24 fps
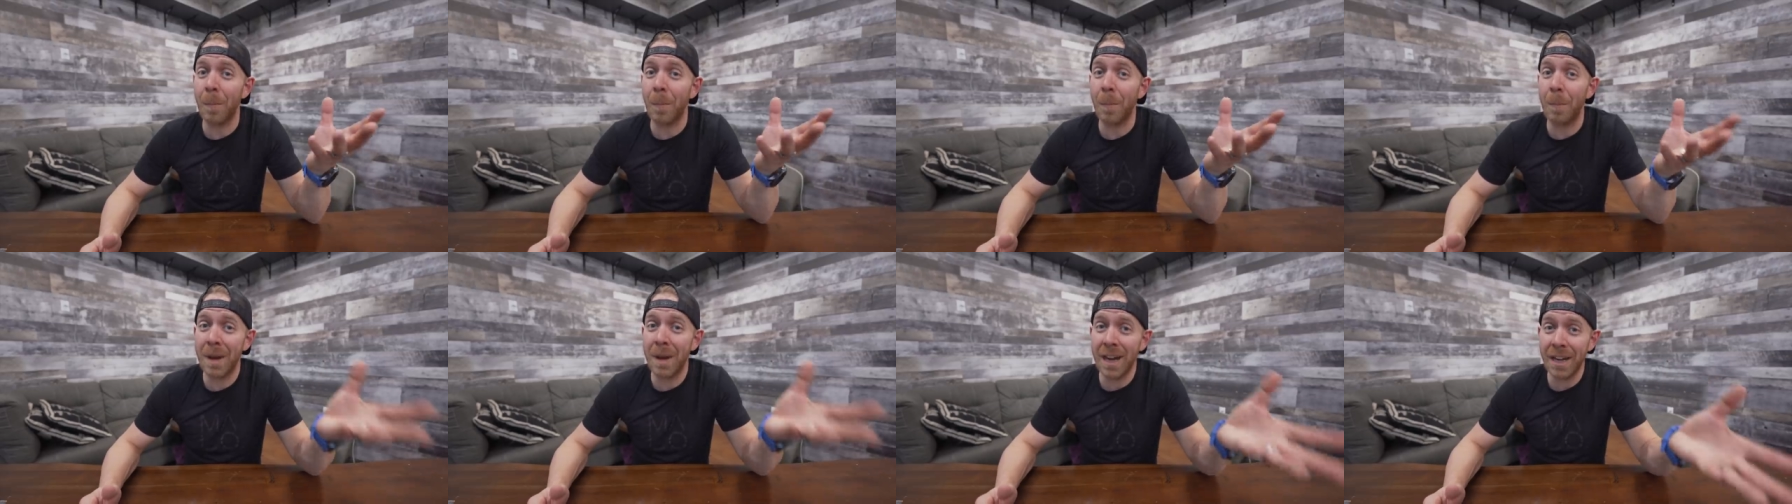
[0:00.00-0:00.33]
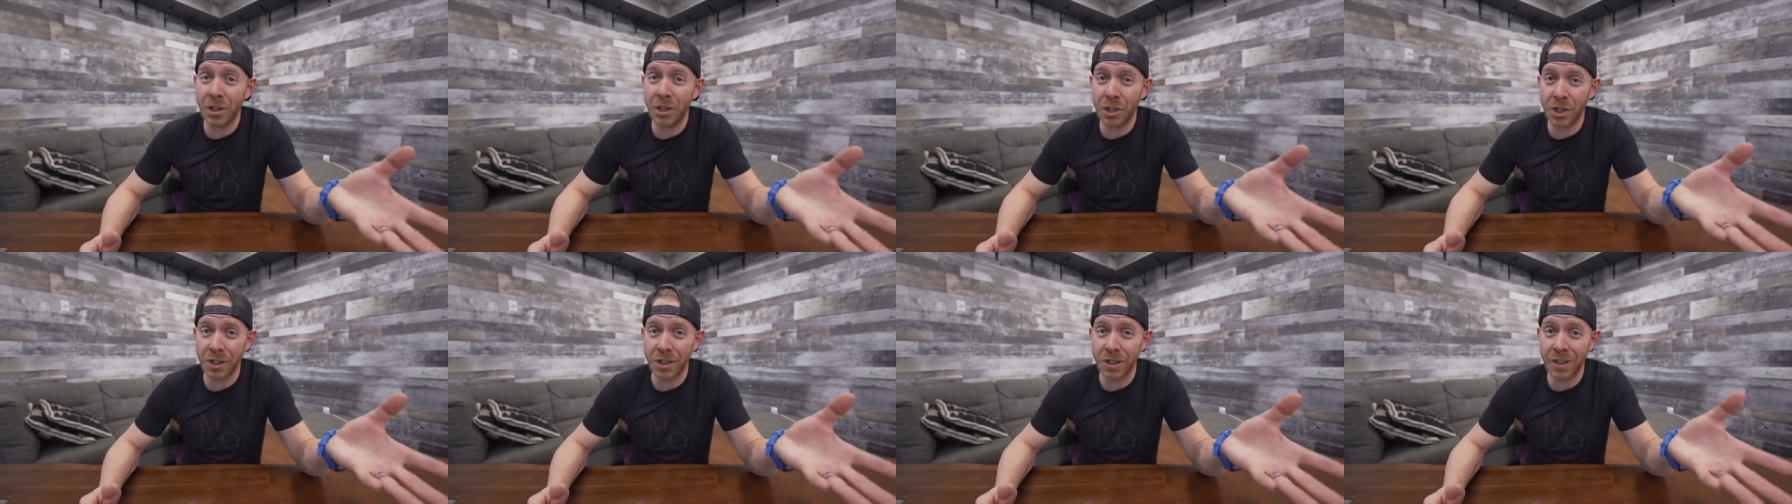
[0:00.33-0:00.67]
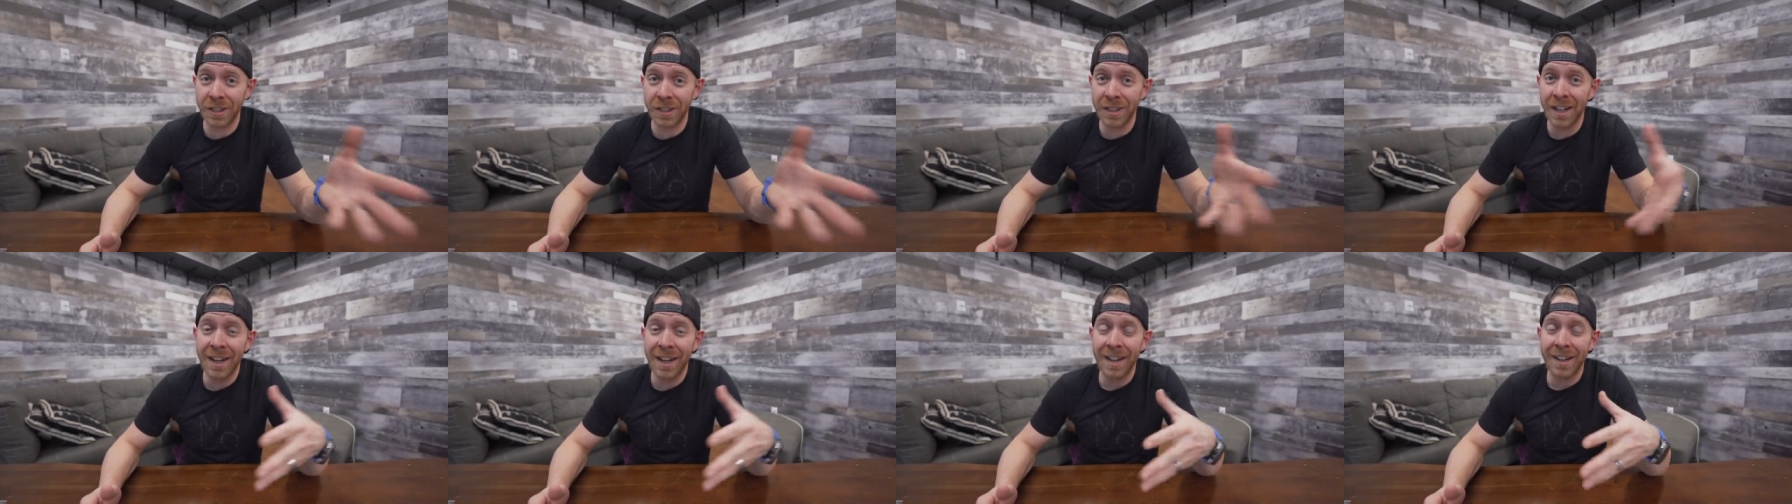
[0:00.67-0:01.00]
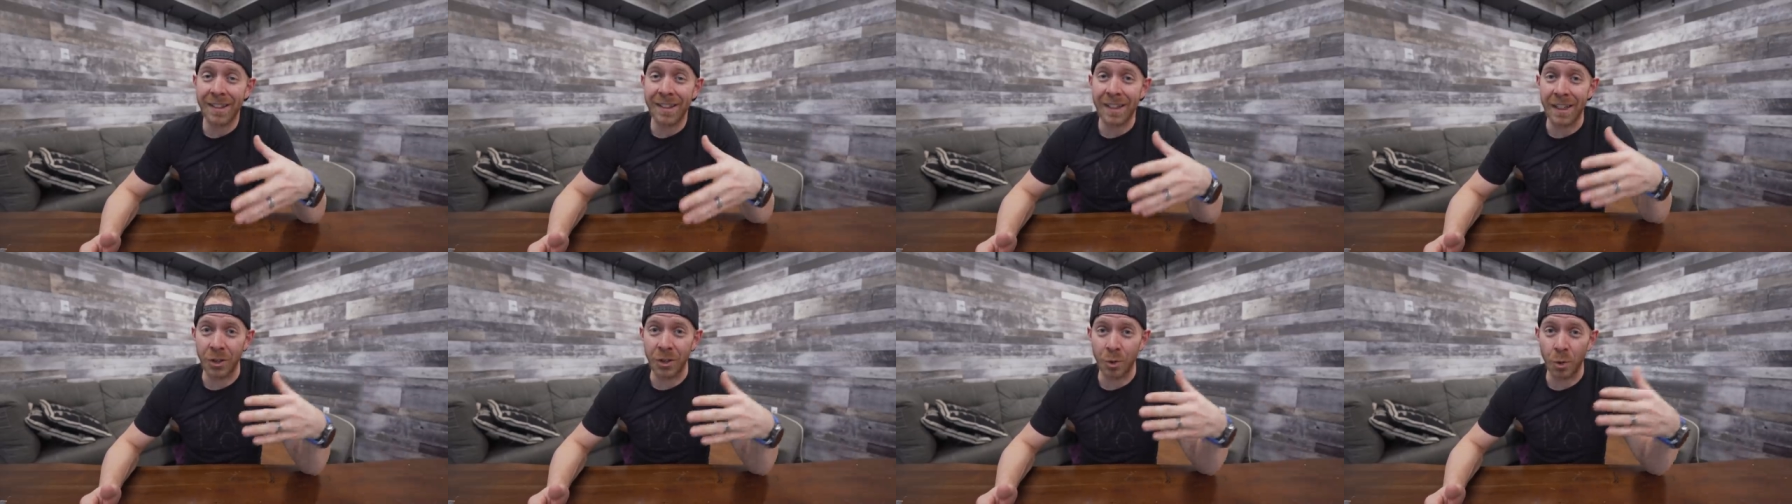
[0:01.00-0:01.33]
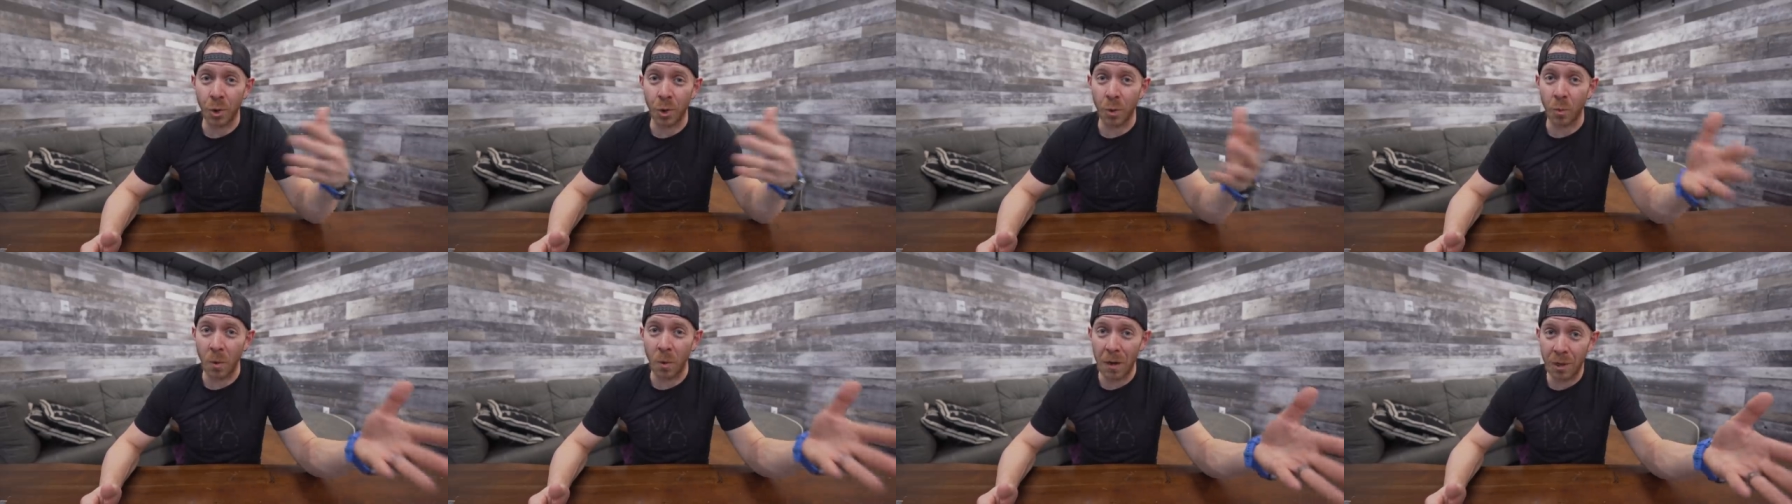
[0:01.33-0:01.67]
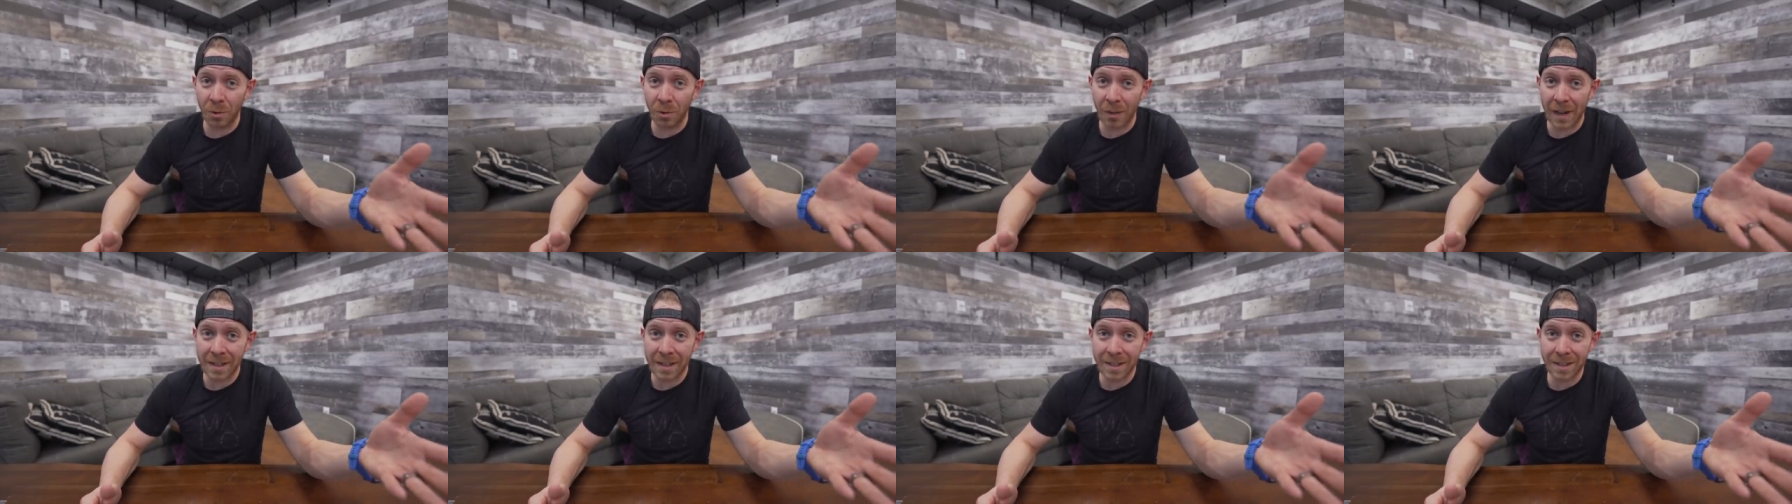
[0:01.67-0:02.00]
Make sure that you are
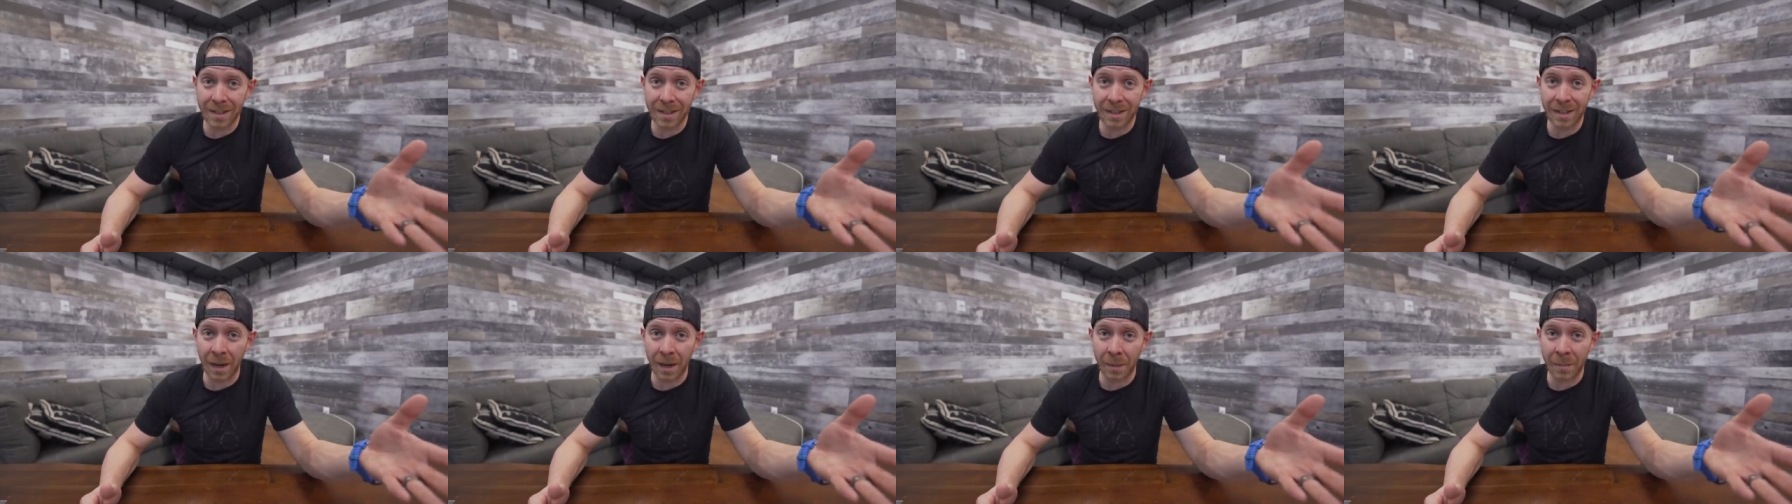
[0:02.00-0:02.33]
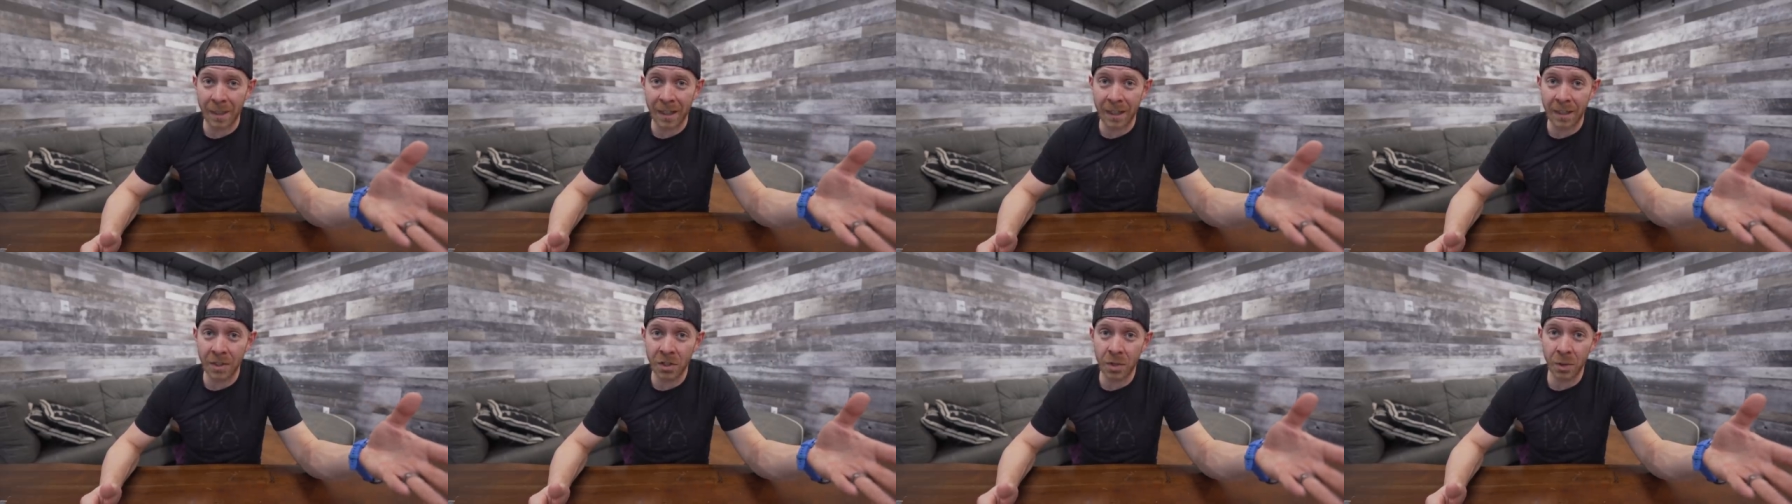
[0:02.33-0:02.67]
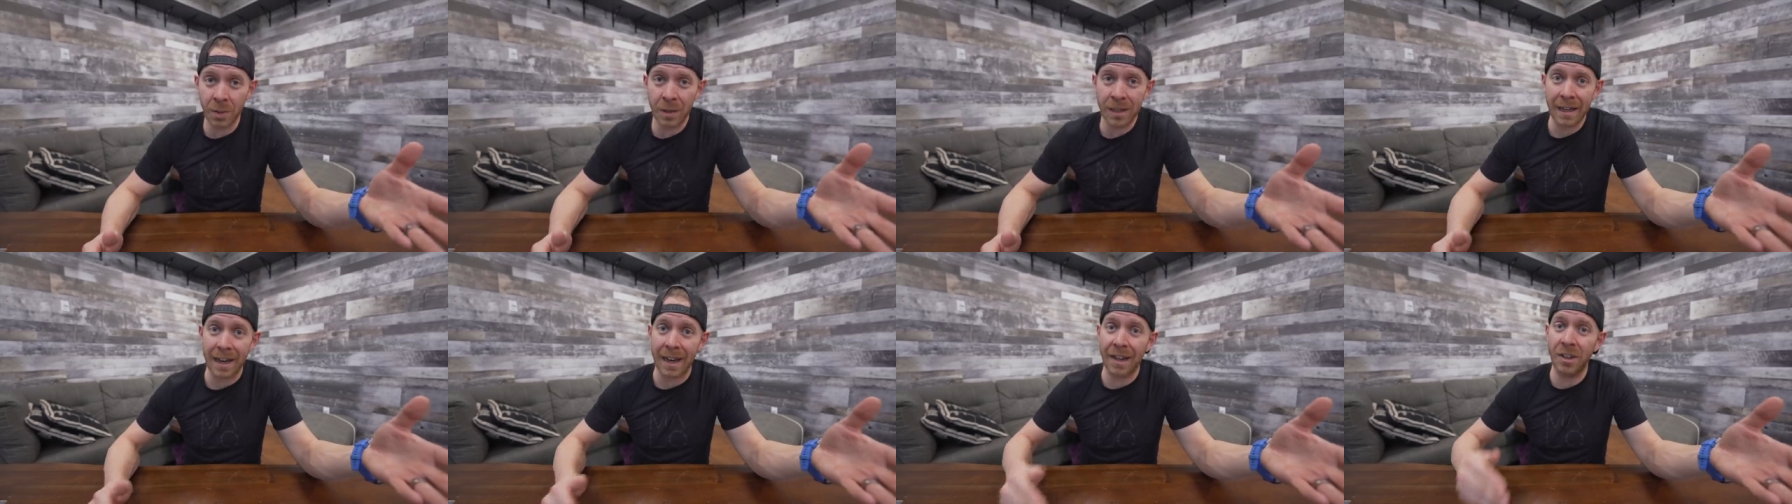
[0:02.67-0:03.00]
well rested coming into it